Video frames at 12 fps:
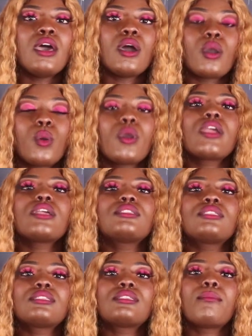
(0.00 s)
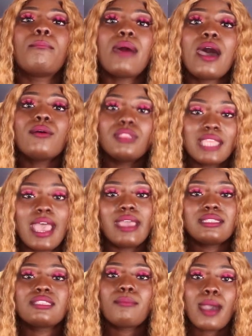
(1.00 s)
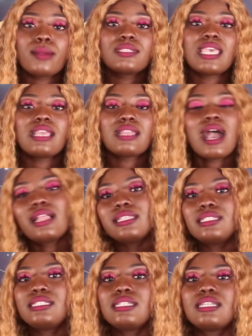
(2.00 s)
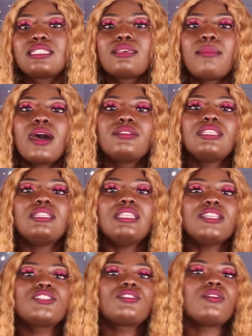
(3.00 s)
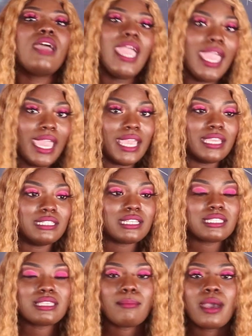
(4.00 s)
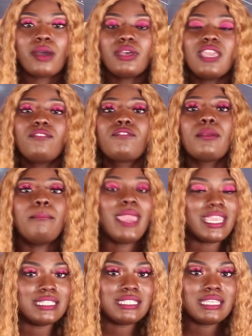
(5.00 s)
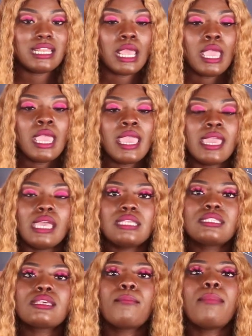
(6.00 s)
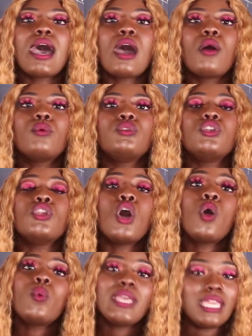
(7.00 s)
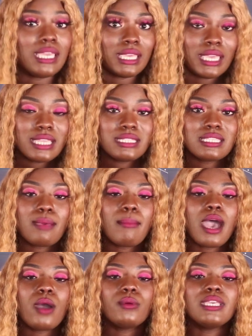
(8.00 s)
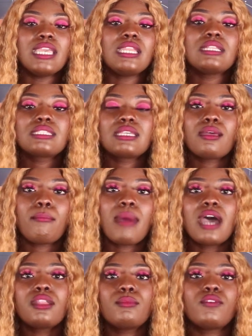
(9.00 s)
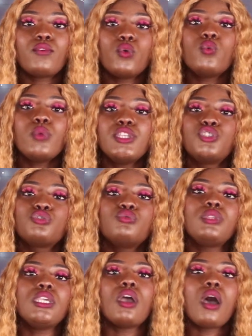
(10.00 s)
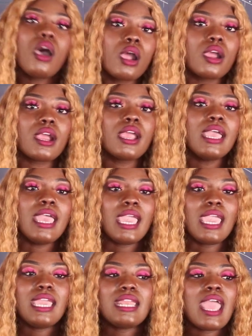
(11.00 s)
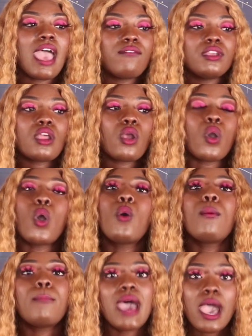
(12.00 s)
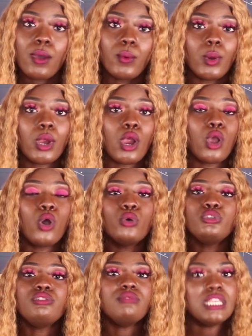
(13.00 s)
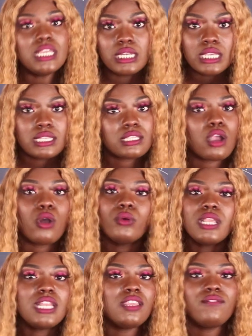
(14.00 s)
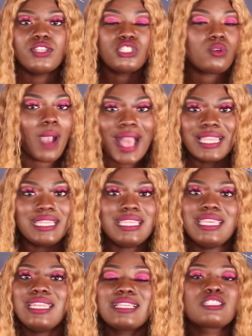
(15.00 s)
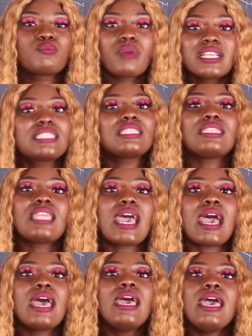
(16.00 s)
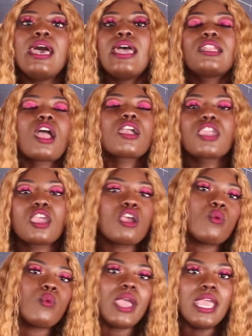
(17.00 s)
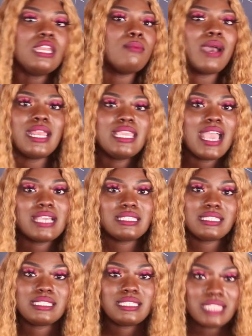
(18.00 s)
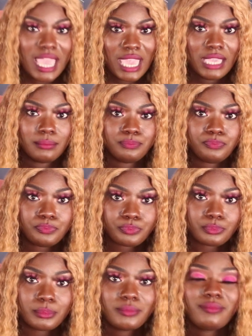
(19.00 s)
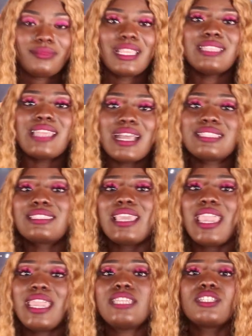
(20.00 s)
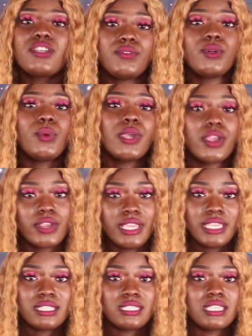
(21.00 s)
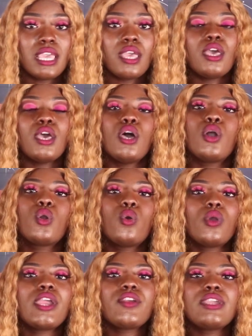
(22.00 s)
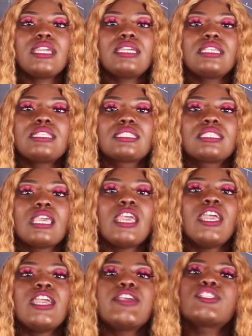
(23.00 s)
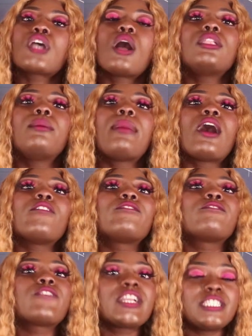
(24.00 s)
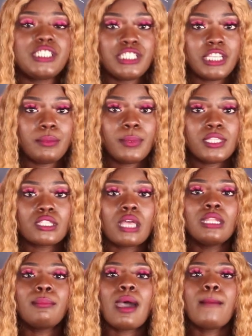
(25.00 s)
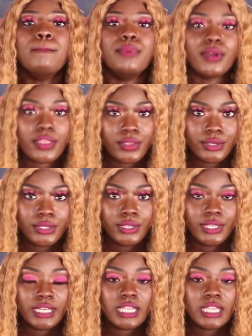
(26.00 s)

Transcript: Aquarius is about that. It's about technology. It's about the digital age. It's about information. It's about knowing. It's about getting to the bottom of who we truly are and having our own power, our own uniqueness, our own individuality, and expressing that and not caring what anybody has to say. That's the Age of Aquarius. Aquarius is all about friendship. It's all about brotherhood.